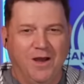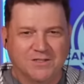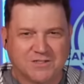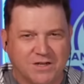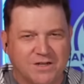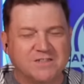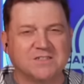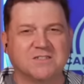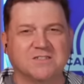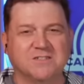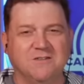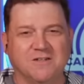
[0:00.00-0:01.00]
Sunday's a
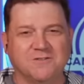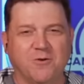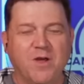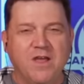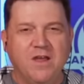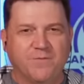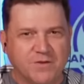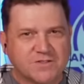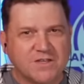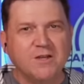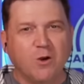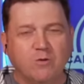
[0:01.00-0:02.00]
6 o'clock start. If this
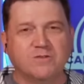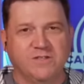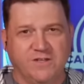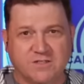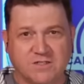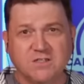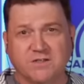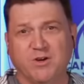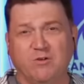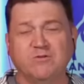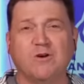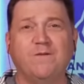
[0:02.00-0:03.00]
thing goes the distance, if it
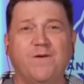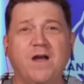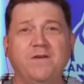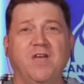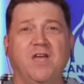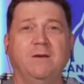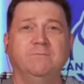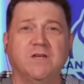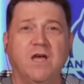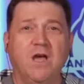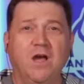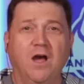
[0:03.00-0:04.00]
goes all 5 games,
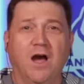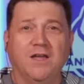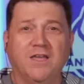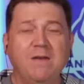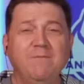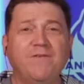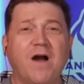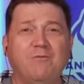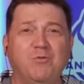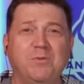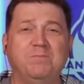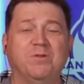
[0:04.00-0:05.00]
Game 5
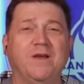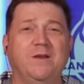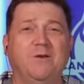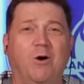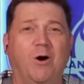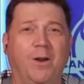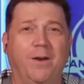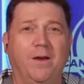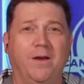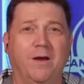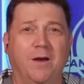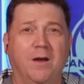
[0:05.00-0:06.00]
would be played on
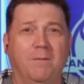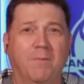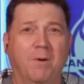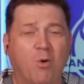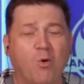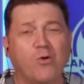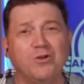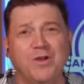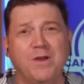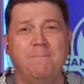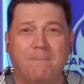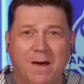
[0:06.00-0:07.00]
Memorial
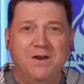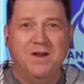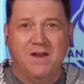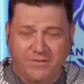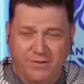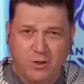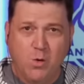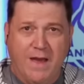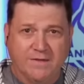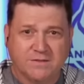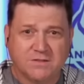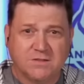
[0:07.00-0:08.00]
Day Monday in the
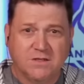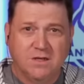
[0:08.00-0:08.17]
U.S.